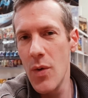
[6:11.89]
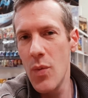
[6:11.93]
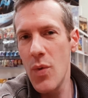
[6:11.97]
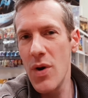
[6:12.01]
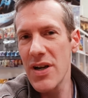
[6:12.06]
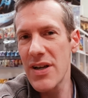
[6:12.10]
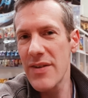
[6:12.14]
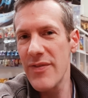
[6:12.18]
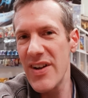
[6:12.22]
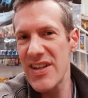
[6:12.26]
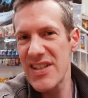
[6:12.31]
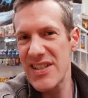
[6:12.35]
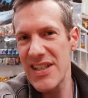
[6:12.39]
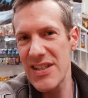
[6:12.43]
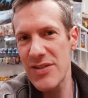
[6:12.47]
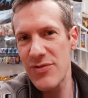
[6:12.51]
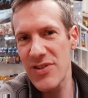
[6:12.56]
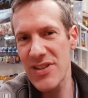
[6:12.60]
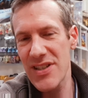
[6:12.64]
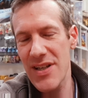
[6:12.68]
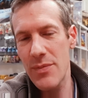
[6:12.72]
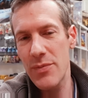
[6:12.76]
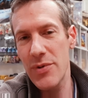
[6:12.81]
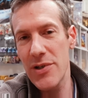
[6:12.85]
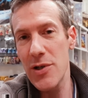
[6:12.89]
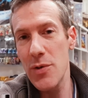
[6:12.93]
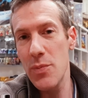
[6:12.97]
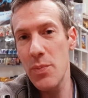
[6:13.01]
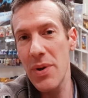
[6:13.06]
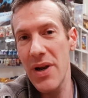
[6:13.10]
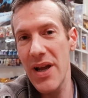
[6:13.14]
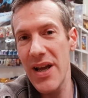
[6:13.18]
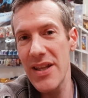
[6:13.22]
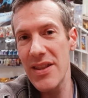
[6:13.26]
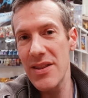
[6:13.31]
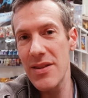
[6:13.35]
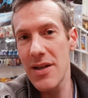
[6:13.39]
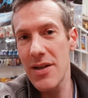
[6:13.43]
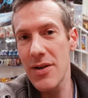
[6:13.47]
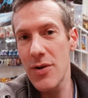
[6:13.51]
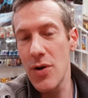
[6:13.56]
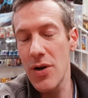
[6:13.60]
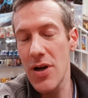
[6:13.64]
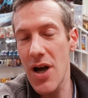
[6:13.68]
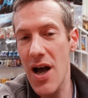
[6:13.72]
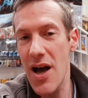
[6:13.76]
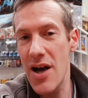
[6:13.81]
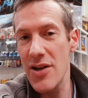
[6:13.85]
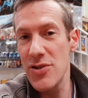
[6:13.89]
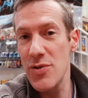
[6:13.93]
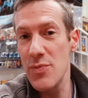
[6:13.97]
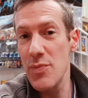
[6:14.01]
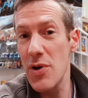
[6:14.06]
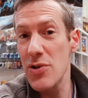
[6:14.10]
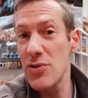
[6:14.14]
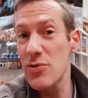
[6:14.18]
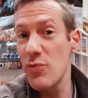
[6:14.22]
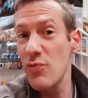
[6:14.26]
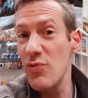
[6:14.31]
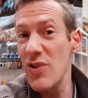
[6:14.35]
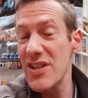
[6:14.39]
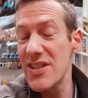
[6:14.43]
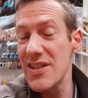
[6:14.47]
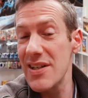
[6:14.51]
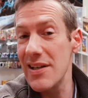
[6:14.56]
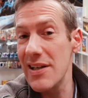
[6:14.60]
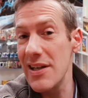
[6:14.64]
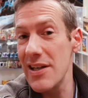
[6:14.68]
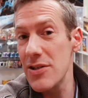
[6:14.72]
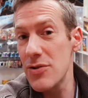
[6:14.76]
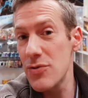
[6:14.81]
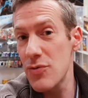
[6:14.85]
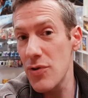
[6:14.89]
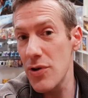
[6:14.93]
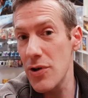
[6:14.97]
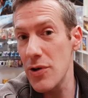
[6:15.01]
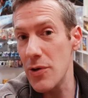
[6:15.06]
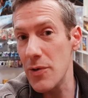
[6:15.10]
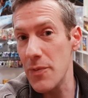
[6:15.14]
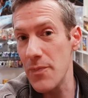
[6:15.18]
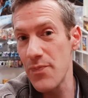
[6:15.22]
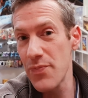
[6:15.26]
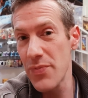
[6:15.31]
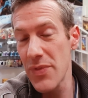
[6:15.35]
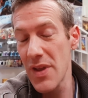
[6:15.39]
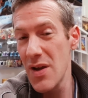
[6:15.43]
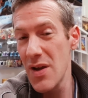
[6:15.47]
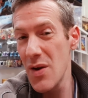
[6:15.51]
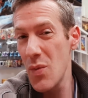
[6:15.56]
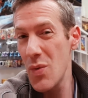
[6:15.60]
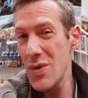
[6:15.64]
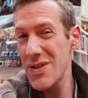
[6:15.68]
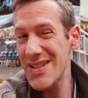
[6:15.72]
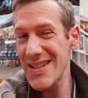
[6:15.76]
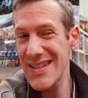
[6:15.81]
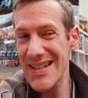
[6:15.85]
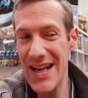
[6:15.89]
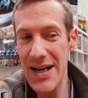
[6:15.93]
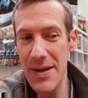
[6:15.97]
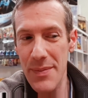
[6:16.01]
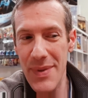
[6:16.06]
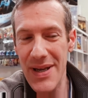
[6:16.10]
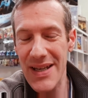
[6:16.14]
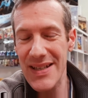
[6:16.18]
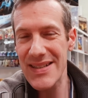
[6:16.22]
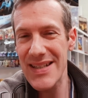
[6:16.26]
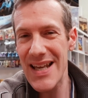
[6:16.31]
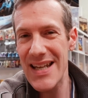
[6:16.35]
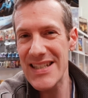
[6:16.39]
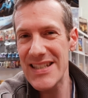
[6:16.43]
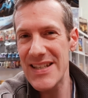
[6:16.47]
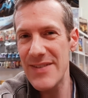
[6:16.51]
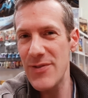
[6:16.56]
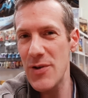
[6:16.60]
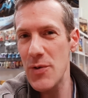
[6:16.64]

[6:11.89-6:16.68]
One convention is, for example, you played the card you most recently drew, which just kind of makes sense.